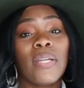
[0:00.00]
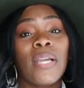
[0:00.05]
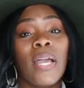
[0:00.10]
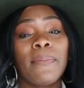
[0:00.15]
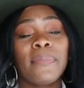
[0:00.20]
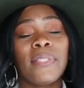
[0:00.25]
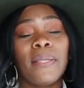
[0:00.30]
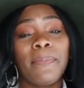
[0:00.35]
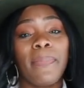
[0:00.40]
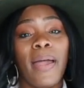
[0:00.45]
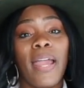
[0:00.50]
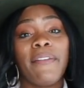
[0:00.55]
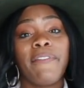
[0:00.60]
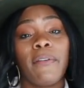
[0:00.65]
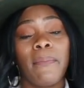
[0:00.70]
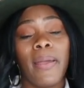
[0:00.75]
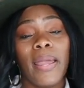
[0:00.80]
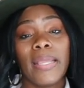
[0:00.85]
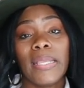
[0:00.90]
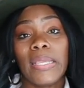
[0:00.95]
it comes to buying
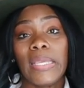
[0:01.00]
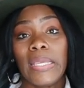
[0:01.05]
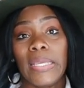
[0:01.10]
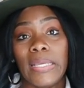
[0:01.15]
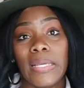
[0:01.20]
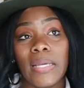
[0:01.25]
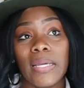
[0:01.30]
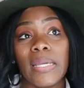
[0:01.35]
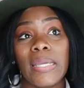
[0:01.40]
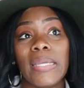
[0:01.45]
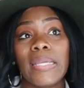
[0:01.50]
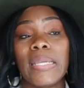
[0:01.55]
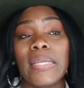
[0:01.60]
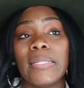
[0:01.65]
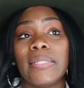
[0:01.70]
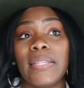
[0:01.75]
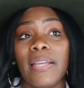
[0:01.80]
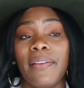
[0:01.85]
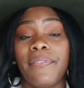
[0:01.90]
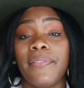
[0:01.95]
from Ikea, it
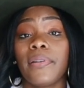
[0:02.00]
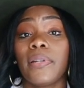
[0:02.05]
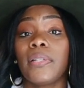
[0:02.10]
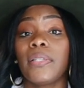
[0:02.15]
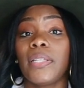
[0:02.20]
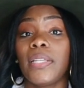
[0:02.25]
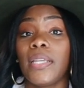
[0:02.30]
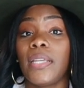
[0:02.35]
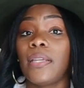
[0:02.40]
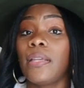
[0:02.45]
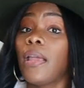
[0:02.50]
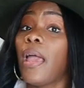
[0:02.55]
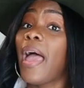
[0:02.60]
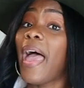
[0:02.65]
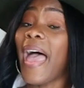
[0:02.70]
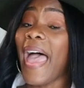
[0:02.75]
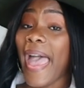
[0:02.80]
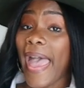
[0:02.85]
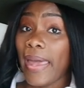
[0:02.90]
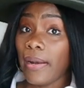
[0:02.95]
can definitely
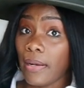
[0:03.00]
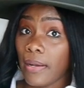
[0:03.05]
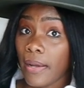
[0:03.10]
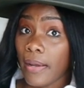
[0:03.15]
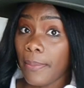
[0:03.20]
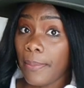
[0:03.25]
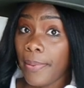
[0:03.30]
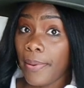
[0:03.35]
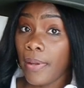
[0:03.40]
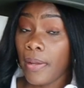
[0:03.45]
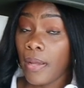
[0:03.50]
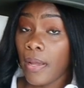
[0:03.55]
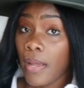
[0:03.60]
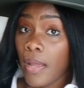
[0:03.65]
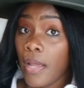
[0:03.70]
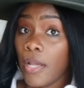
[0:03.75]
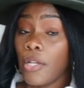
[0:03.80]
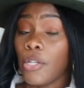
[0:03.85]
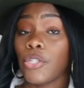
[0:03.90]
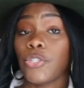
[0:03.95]
add up.
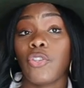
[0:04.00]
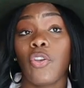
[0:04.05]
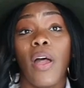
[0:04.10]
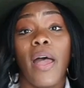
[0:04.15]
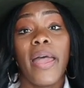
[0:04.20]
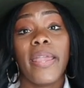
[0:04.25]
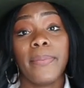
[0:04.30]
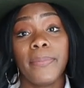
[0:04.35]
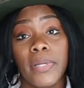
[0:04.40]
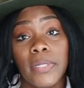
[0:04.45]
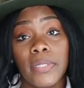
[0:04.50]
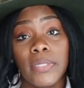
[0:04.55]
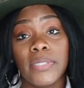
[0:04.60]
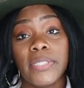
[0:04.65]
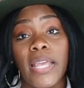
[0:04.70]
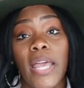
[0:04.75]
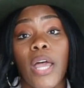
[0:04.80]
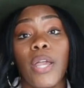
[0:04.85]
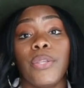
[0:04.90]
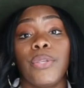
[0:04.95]
So I am going to
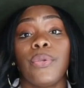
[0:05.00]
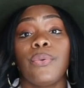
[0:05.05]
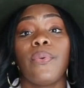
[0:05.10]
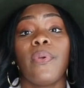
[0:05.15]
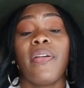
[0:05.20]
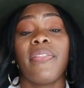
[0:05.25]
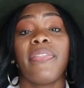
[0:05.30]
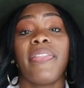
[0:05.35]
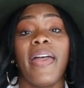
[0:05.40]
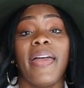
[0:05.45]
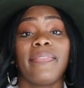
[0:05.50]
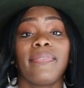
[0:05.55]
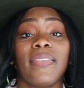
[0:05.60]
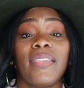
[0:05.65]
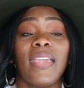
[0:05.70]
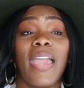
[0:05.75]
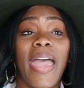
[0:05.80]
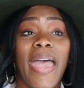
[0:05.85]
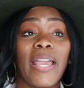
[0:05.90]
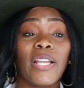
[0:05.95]
tell you that
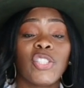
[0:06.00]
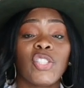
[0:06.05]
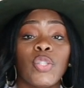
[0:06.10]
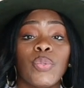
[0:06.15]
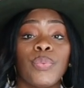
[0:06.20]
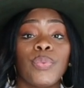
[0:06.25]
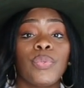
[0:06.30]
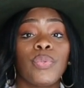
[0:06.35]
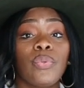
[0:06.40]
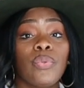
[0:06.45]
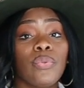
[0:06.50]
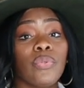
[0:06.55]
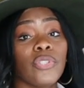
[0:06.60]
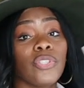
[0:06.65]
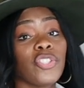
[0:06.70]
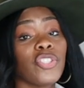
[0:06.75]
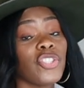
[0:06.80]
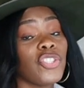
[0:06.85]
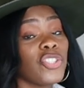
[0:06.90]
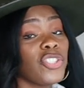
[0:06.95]
the actual
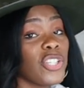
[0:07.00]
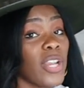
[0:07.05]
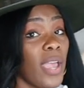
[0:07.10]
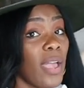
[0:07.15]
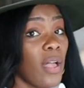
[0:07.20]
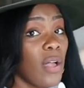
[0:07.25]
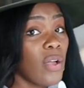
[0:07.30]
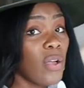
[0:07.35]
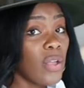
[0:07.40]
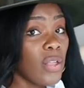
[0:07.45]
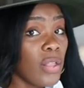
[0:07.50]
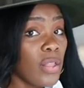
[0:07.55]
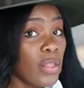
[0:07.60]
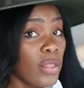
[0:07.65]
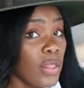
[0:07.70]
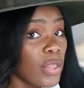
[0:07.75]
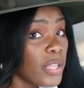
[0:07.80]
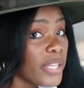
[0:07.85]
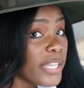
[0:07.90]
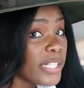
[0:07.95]
shell